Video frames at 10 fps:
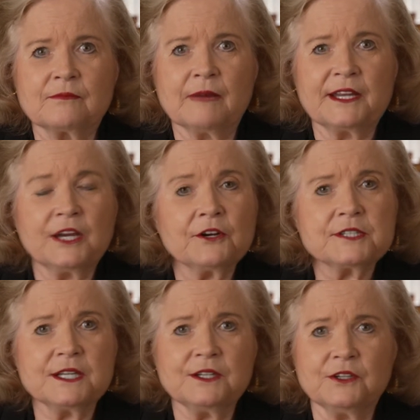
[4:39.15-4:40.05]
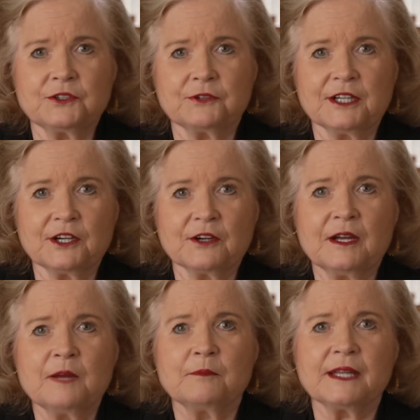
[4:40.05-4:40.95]
My years at New Trier
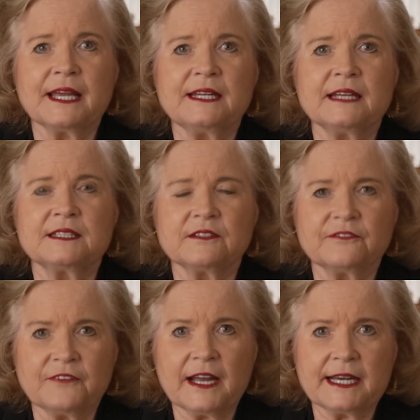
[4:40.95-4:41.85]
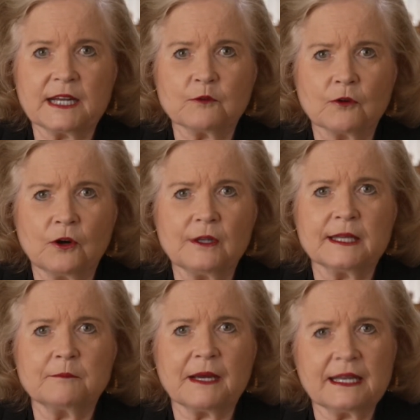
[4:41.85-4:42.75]
played a defining role
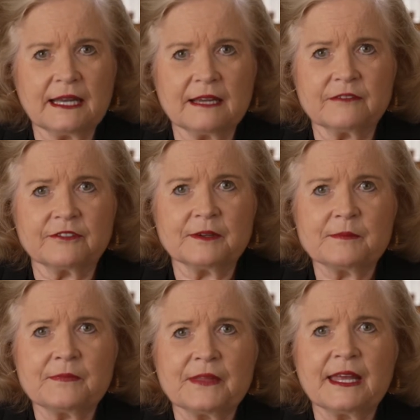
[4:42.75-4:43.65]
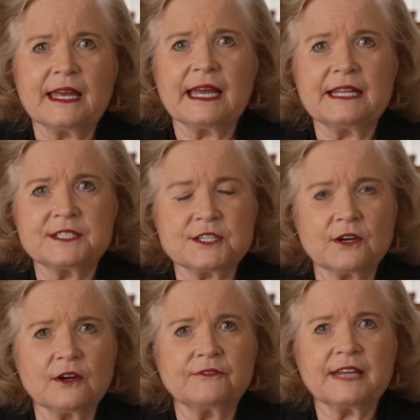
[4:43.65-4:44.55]
in my life and
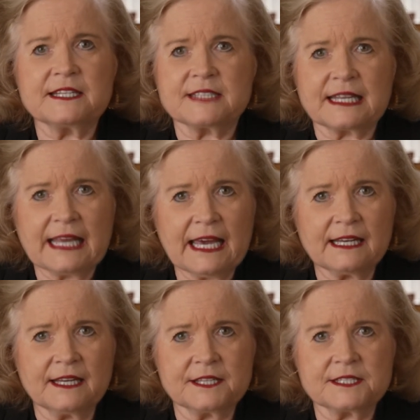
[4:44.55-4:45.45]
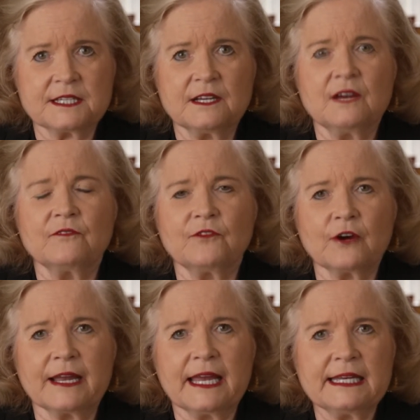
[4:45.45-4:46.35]
served as the catalyst for
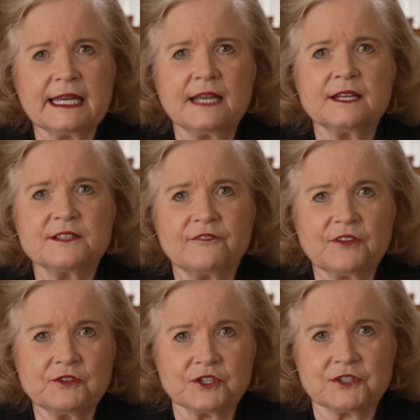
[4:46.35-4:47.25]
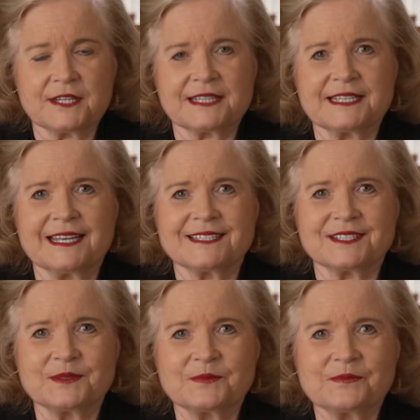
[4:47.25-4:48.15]
any future success.